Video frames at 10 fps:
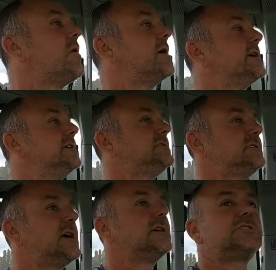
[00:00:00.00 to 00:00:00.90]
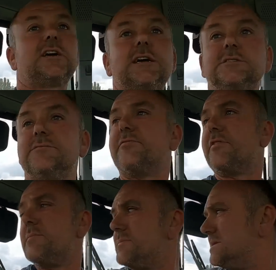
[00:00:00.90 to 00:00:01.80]
what he's charging
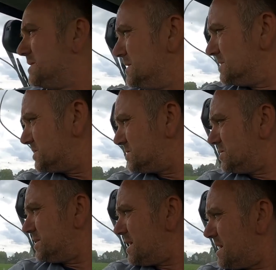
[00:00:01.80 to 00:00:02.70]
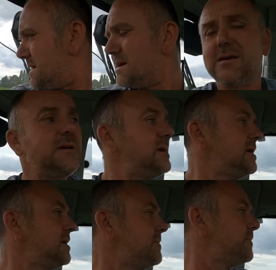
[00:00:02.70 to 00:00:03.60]
for them. So yeah,
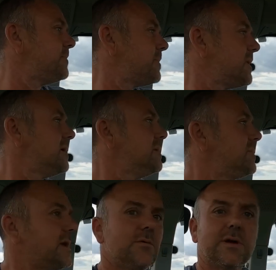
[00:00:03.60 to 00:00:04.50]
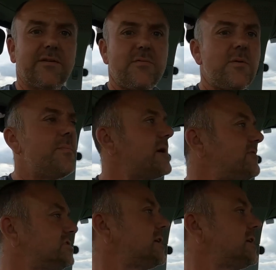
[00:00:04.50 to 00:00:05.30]
yeah, we'll give him a bit of a